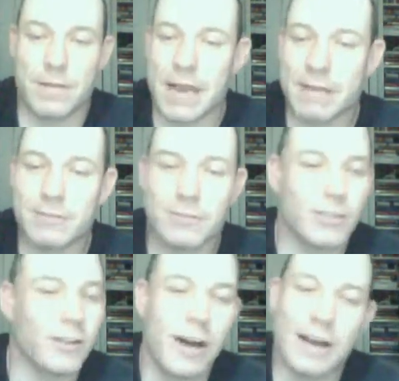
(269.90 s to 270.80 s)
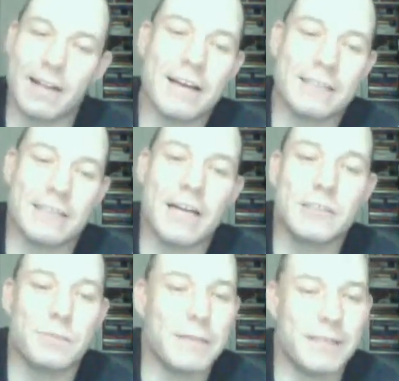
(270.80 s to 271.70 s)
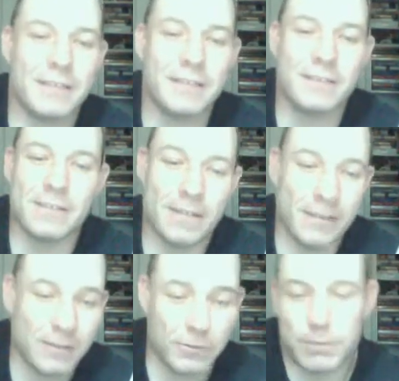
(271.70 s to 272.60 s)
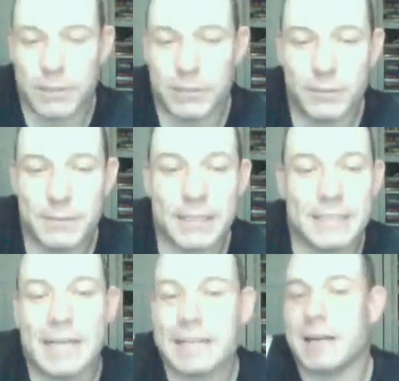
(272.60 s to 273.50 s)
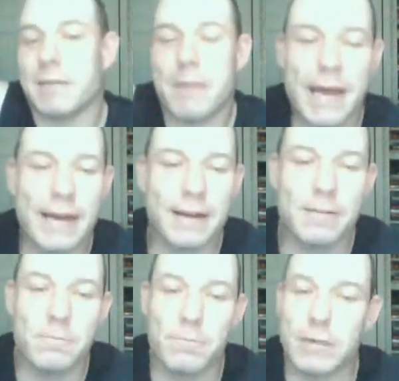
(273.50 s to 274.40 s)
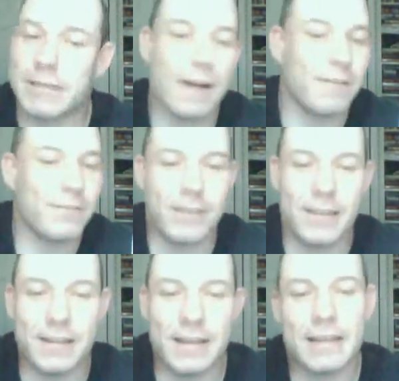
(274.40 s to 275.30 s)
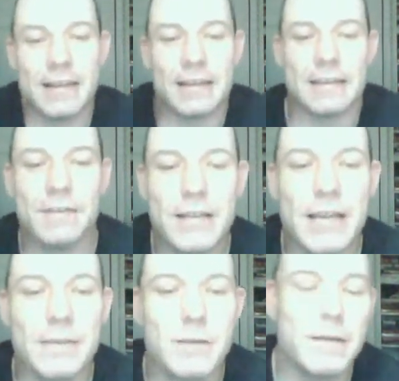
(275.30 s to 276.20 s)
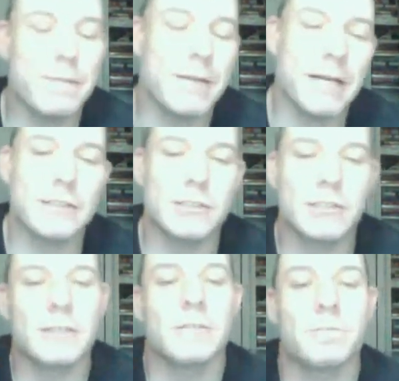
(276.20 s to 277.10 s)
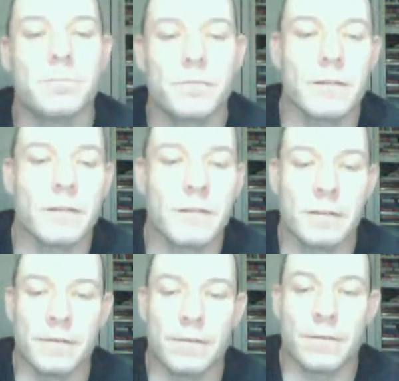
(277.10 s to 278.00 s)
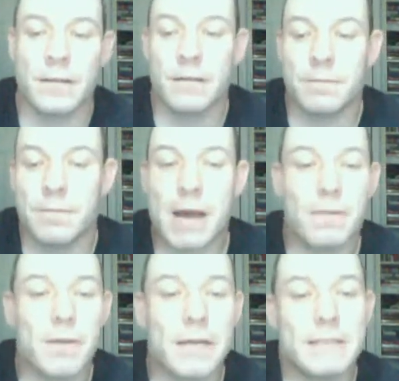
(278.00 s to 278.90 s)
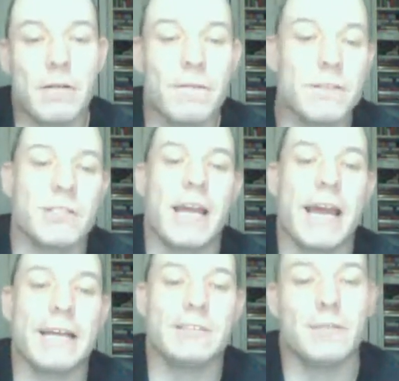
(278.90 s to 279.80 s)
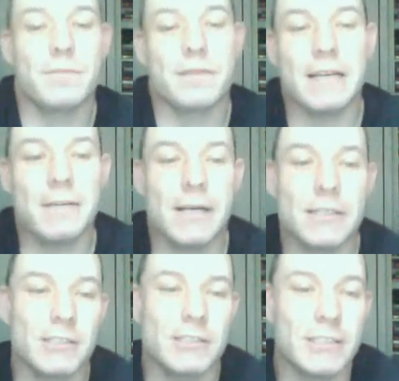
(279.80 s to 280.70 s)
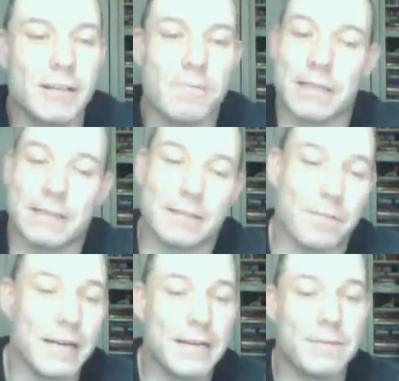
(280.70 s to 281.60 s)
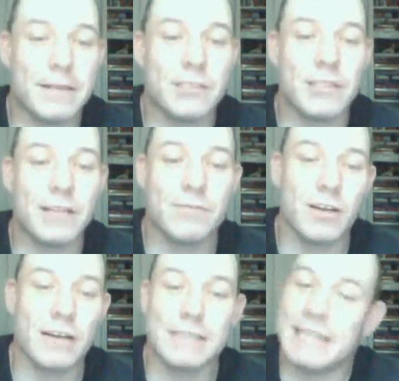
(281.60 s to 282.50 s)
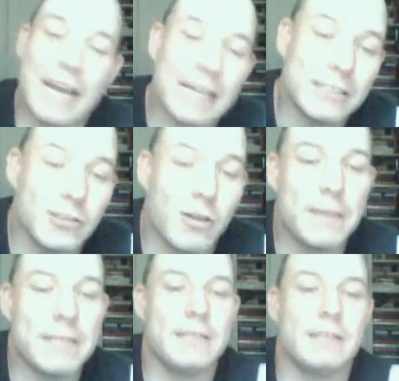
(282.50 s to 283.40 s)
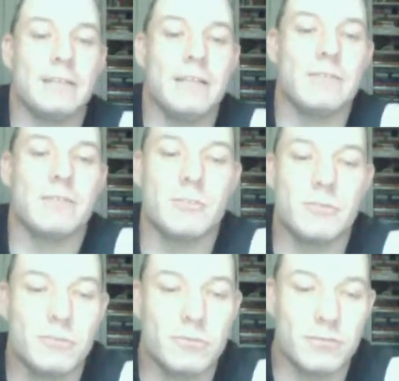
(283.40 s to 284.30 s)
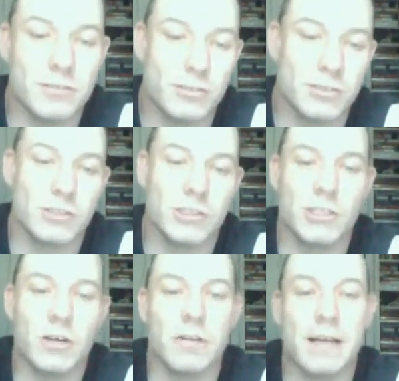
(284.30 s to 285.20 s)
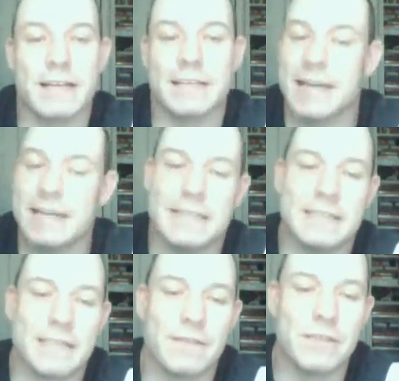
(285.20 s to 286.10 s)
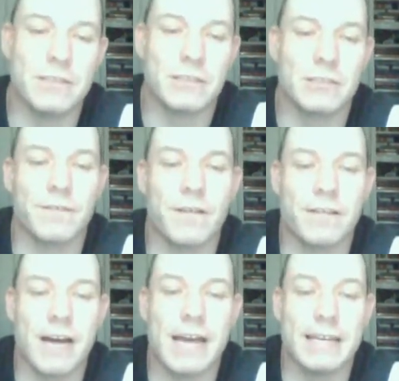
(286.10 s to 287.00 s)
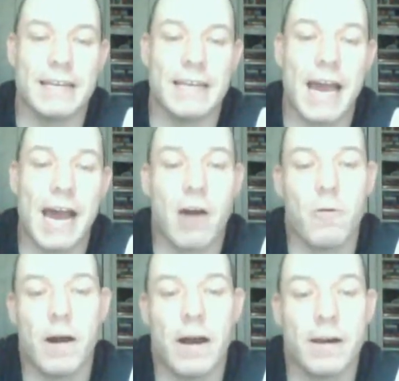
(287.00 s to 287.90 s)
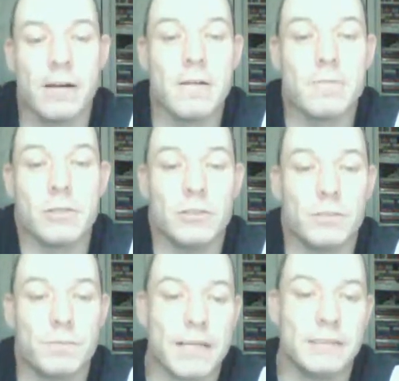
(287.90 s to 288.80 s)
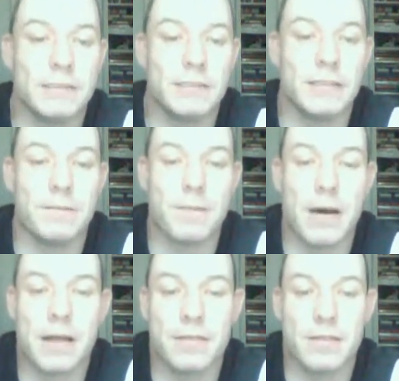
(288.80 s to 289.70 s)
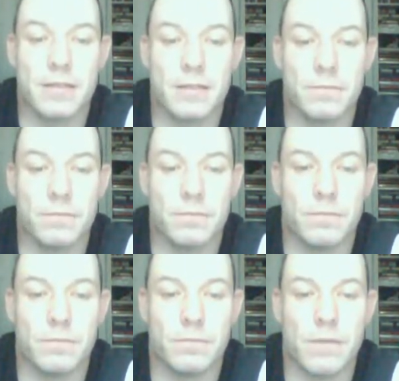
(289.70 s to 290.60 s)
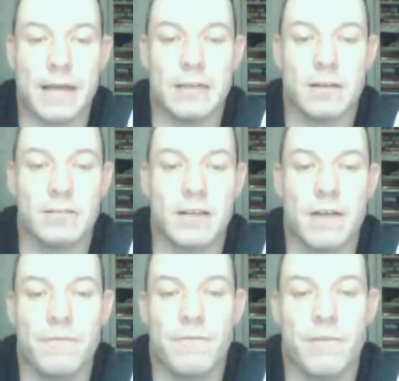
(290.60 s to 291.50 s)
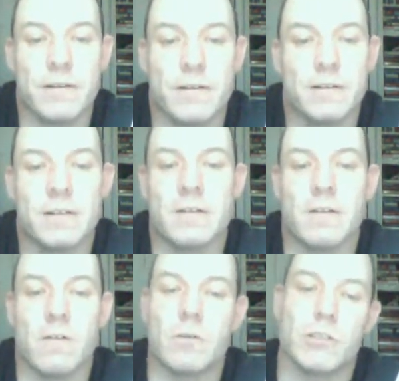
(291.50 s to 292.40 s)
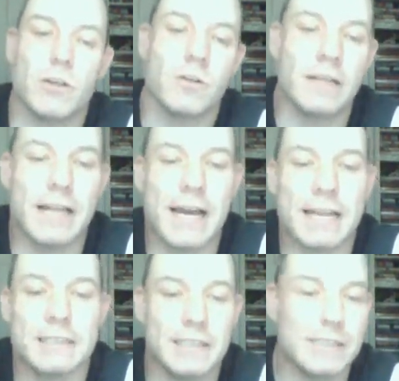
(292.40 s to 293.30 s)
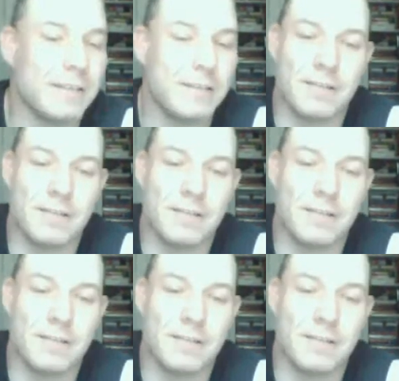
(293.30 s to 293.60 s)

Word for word: Carol's long lost husband, presumably dead, come back, but that that, that never came to be because Paramount Television canceled The Brady Bunch, but The Brady Bunch lives on, and they had so many sequels to the show, like in 1976, a Variety Hour, produced by Sid and Marth, Marty Krofft, which only lasted